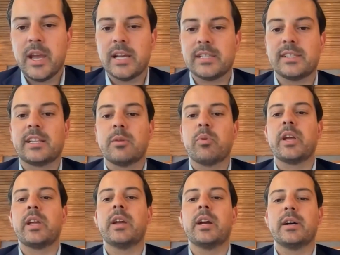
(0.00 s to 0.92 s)
is like to
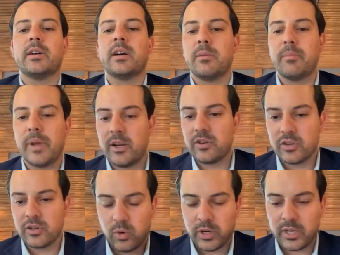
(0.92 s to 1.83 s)
bring the
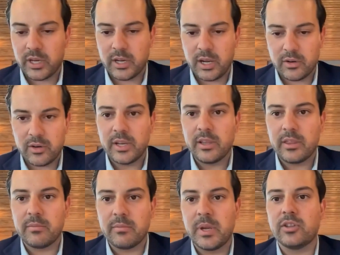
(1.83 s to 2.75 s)
managers working
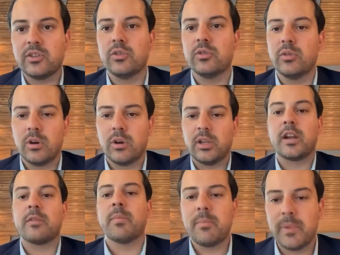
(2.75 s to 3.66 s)
underneath me to a lot
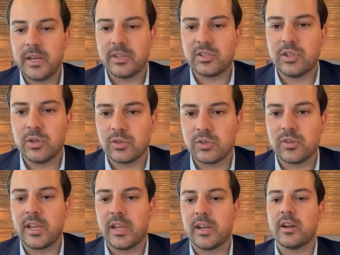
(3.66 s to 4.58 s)
of my meetings too, so
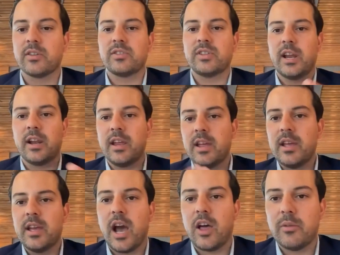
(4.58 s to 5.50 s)
they can understand
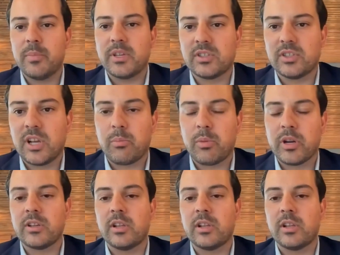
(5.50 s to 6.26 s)
how the business operates.